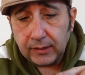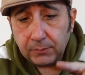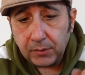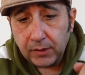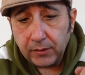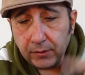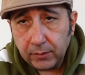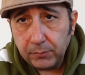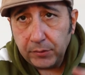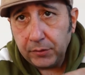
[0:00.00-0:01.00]
by the
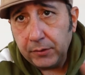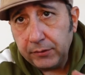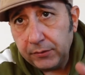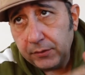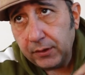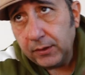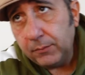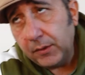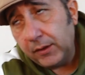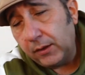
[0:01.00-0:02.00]
computer inside,
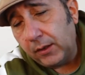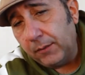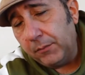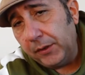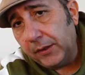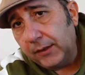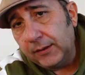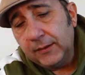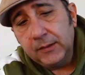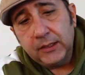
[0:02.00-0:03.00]
by the light meter
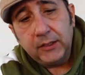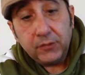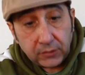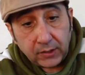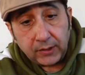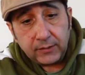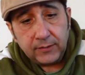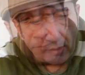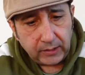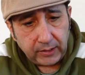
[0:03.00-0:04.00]
inside.
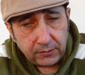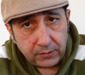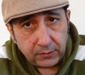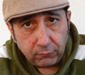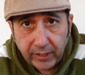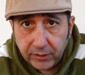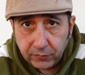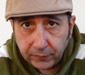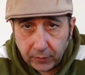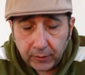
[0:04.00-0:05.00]
It's a
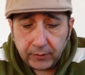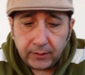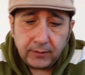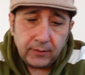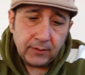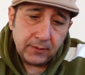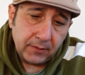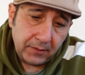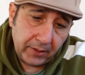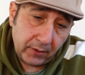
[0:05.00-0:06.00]
rangefinder.
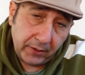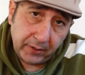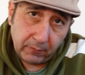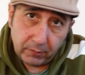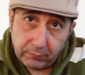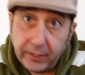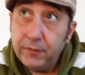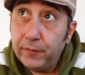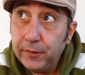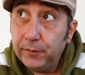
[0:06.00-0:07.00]
Now I didn't know what
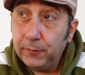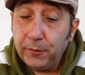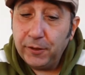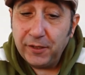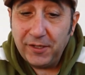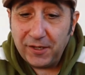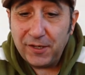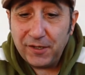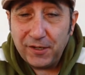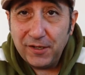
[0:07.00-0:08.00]
rangefinders were.
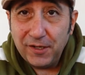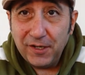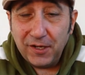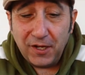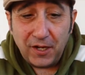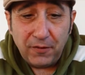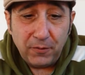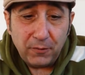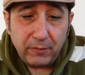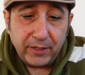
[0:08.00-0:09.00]
I
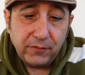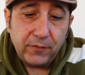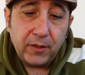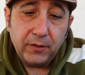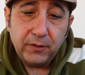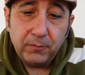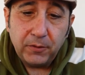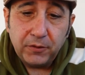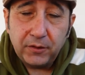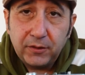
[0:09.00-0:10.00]
thought rangefinders were
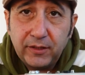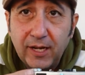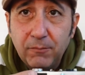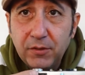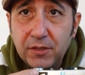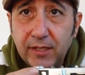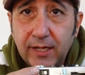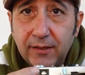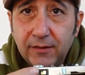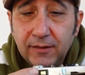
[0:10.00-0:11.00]
just cameras that
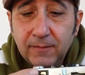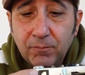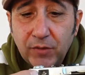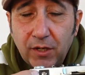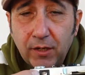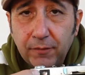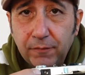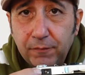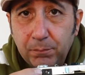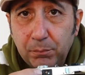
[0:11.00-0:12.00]
had
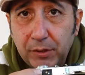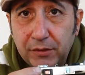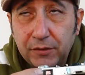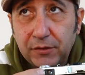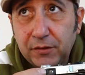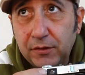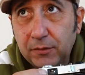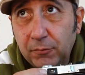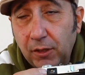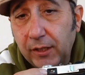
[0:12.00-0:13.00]
eyepieces to
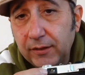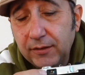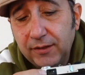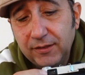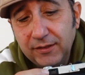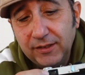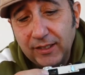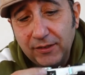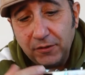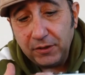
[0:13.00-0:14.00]
the right, you
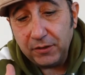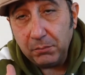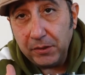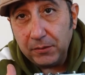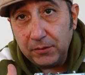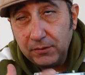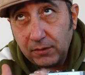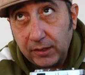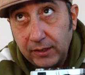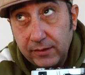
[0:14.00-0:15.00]
know, not in the middle,
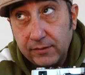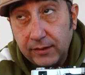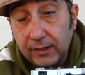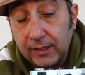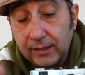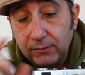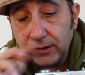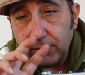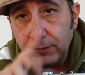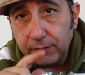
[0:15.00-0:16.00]
like an SLR,
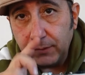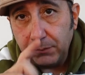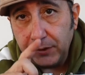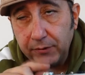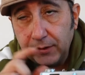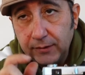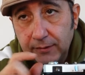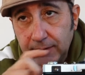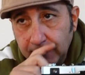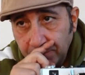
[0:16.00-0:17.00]
you know, with a mirror.
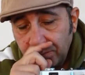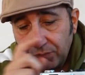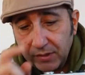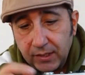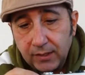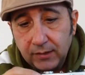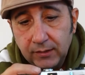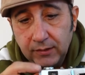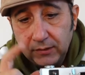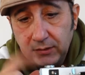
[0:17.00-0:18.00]

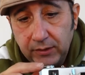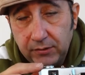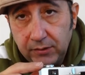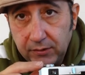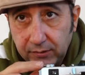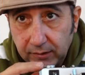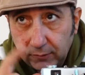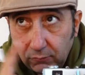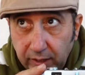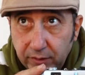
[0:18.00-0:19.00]
This is a
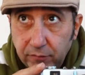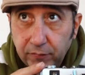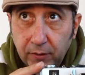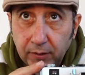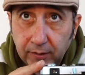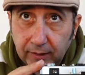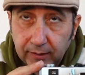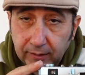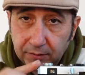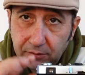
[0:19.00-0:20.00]

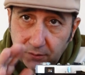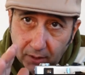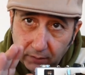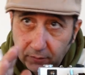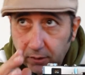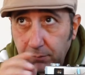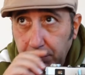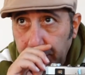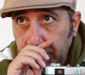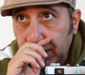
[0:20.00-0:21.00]
rangefinder. It's kind of got a
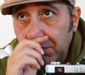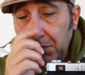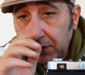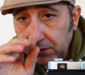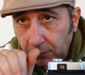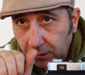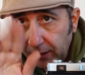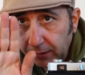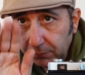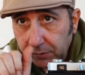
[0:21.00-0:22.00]
mirror, but it's not
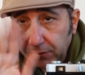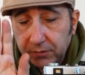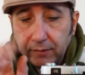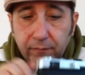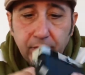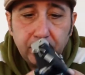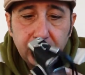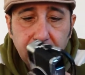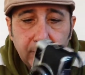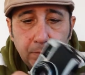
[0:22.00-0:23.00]
one of those mirrors that flips
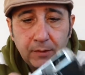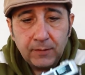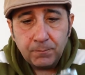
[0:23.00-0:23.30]
up.